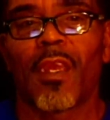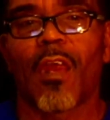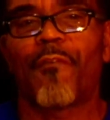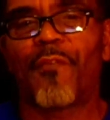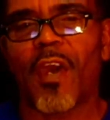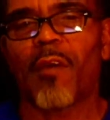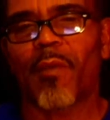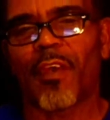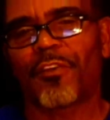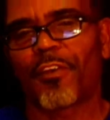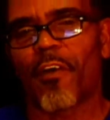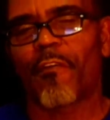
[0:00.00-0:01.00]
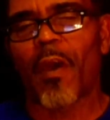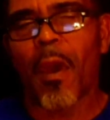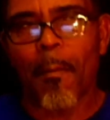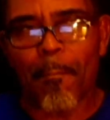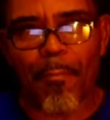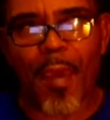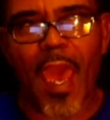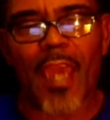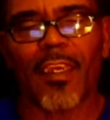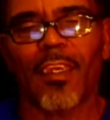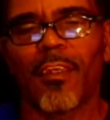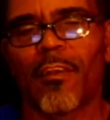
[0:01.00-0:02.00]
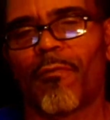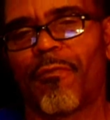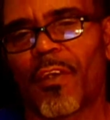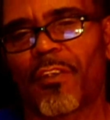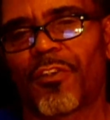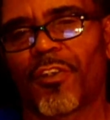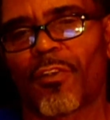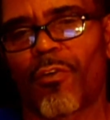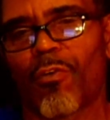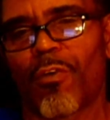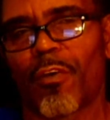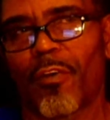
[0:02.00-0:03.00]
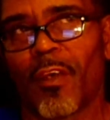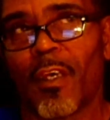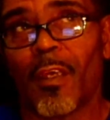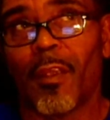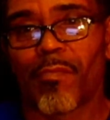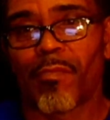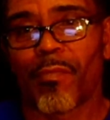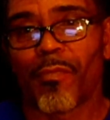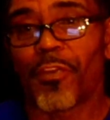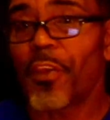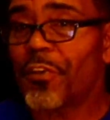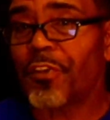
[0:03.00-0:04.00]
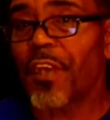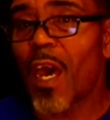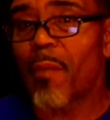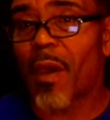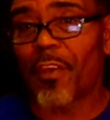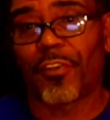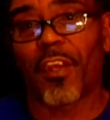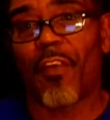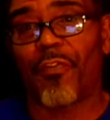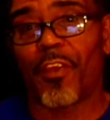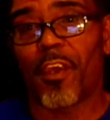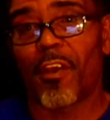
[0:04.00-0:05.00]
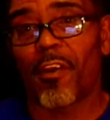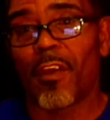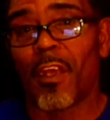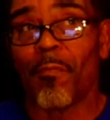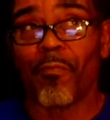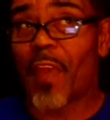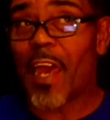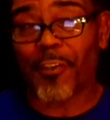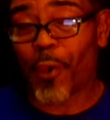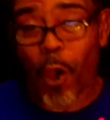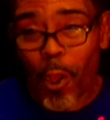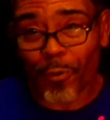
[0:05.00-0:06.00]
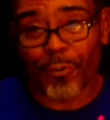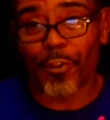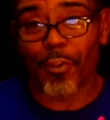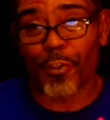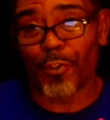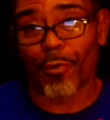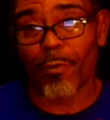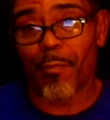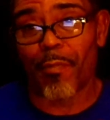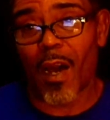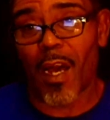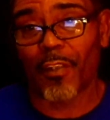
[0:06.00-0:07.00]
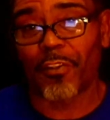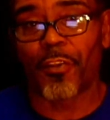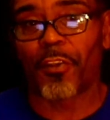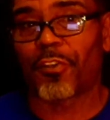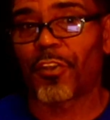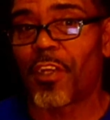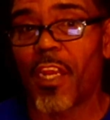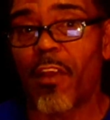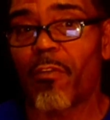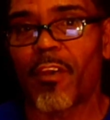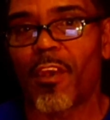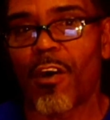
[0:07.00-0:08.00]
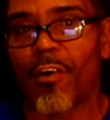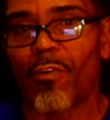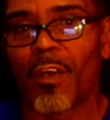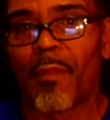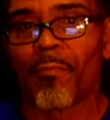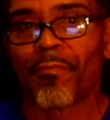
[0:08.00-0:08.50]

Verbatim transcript: And I found myself back in eviction court. This time I sat there not called to the jury box, and the scenario